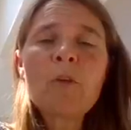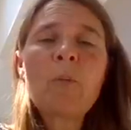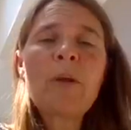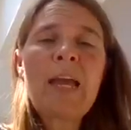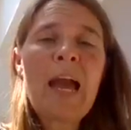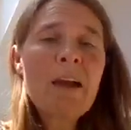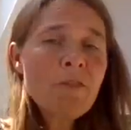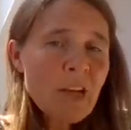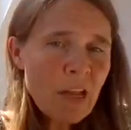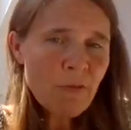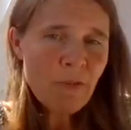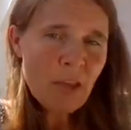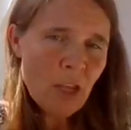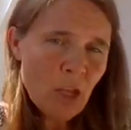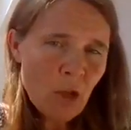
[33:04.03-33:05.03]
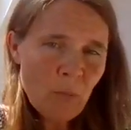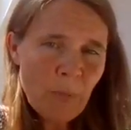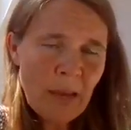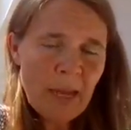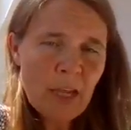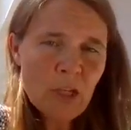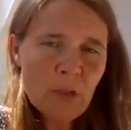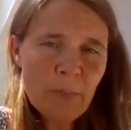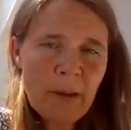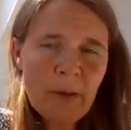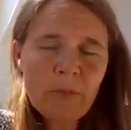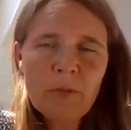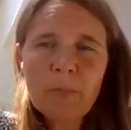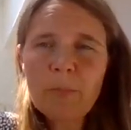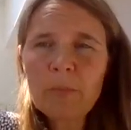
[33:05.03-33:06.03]
We have an FAQ page
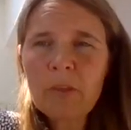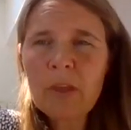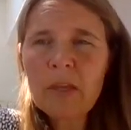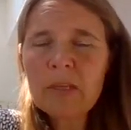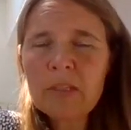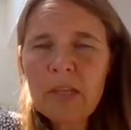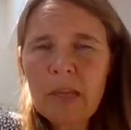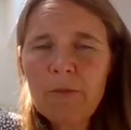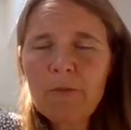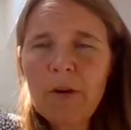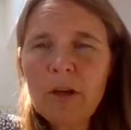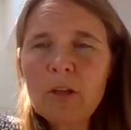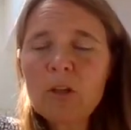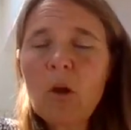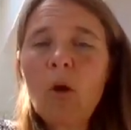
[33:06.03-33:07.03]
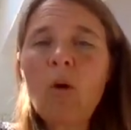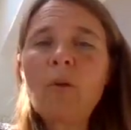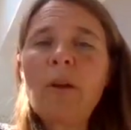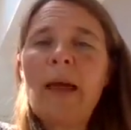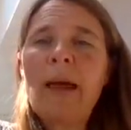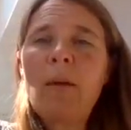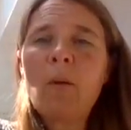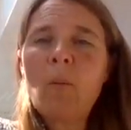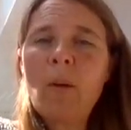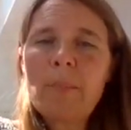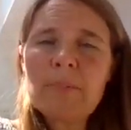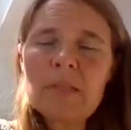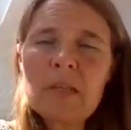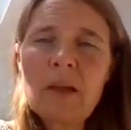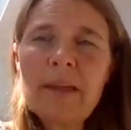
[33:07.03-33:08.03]
about the seafront on our
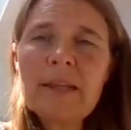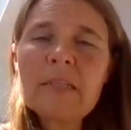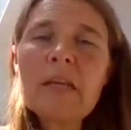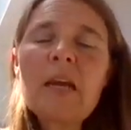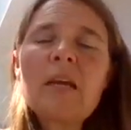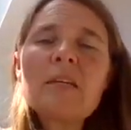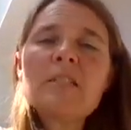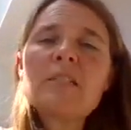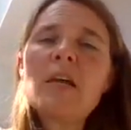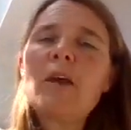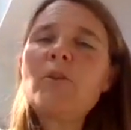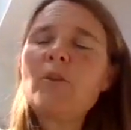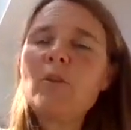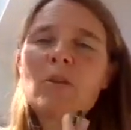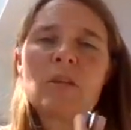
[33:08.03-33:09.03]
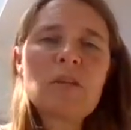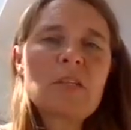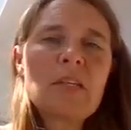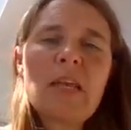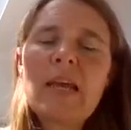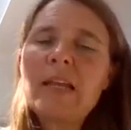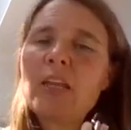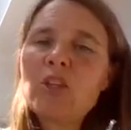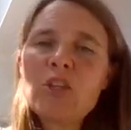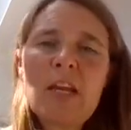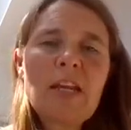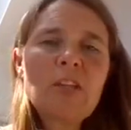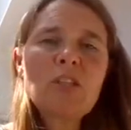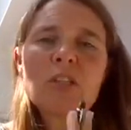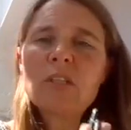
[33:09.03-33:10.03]
website, so you can see any
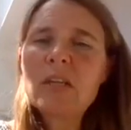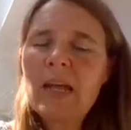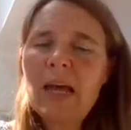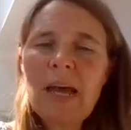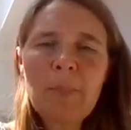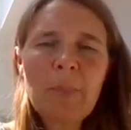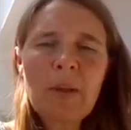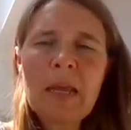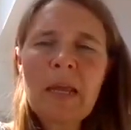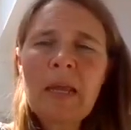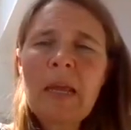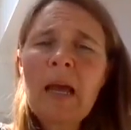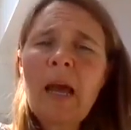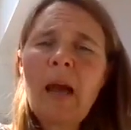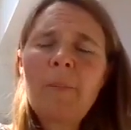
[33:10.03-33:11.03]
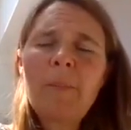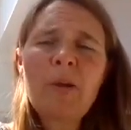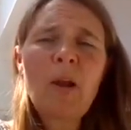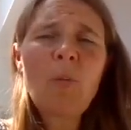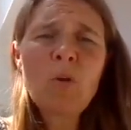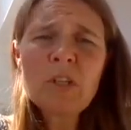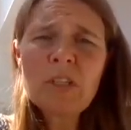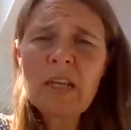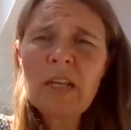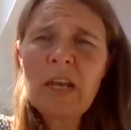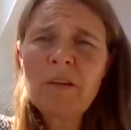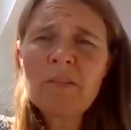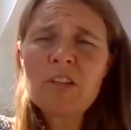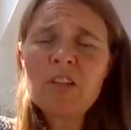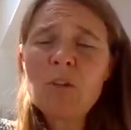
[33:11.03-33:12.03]
changes that are happening. But I would
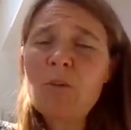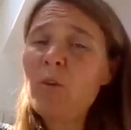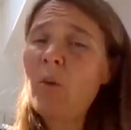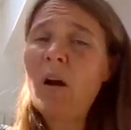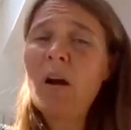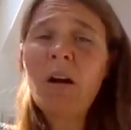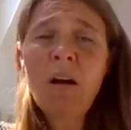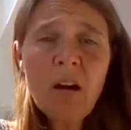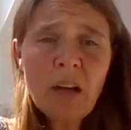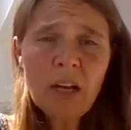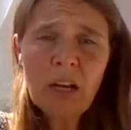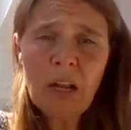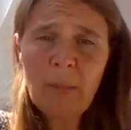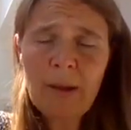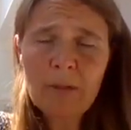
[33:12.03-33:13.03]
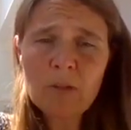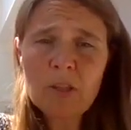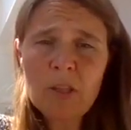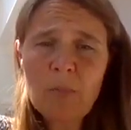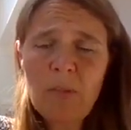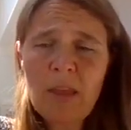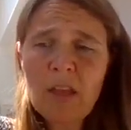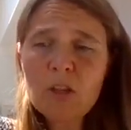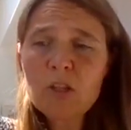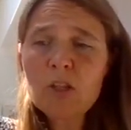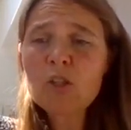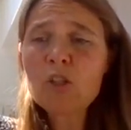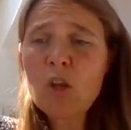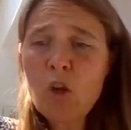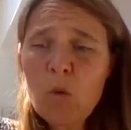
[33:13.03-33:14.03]
encourage you, if you are going to go out to the beach,
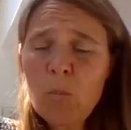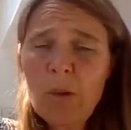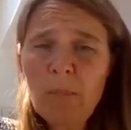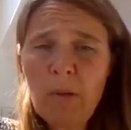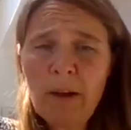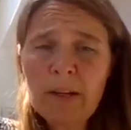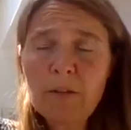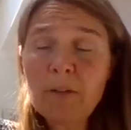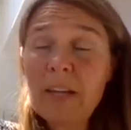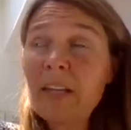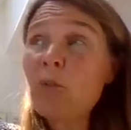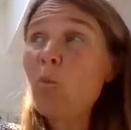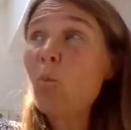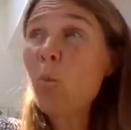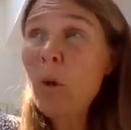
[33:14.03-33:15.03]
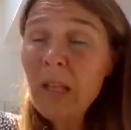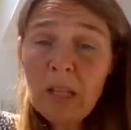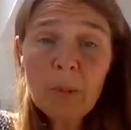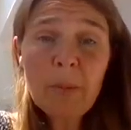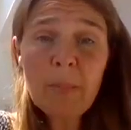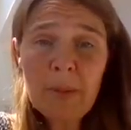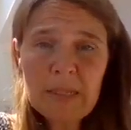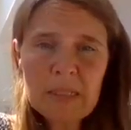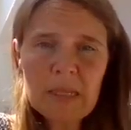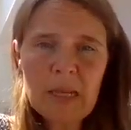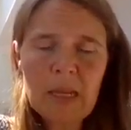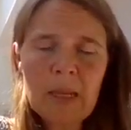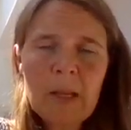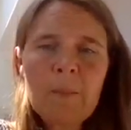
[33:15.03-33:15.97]
do be mindful. It will be busy.